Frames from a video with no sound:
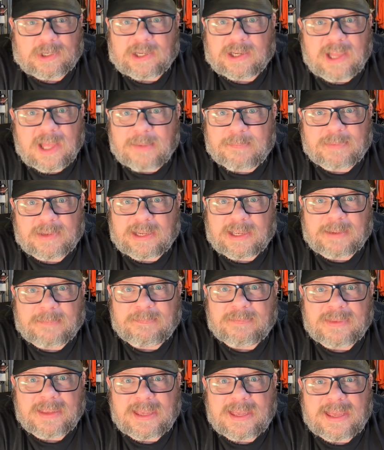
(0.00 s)
company,
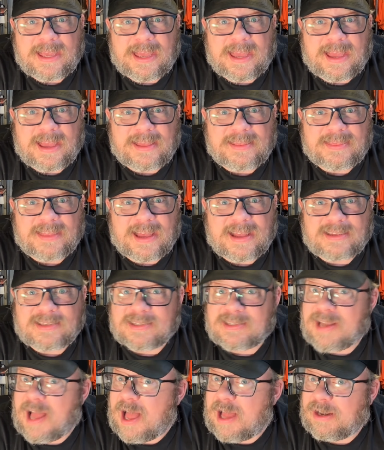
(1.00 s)
and
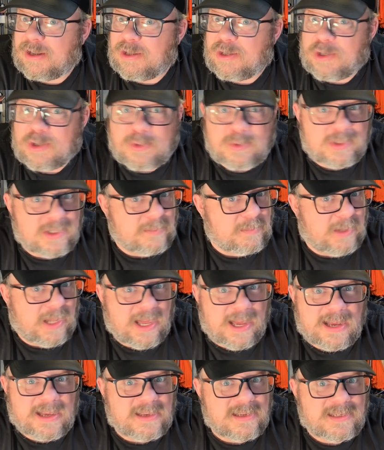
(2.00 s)
that's not who
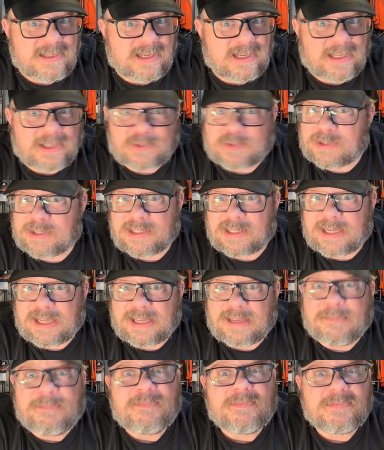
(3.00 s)
supplies
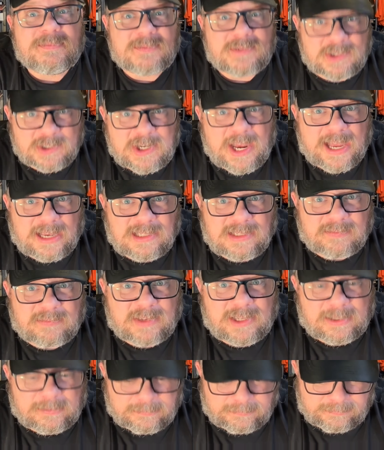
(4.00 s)
electricity to
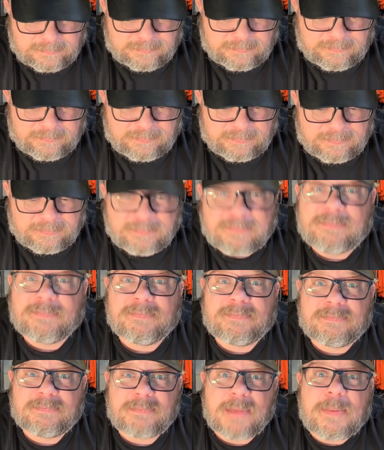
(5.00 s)
Jacksonville.
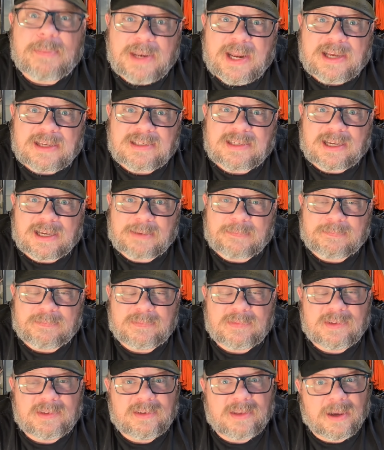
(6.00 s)
Maybe next time,
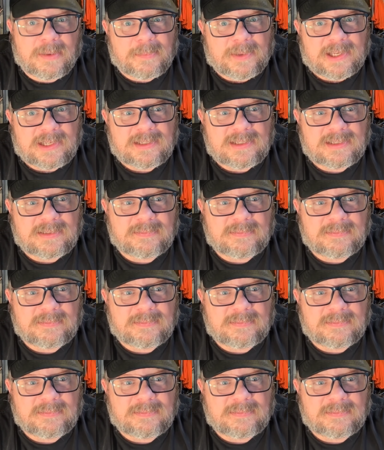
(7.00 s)
dummies.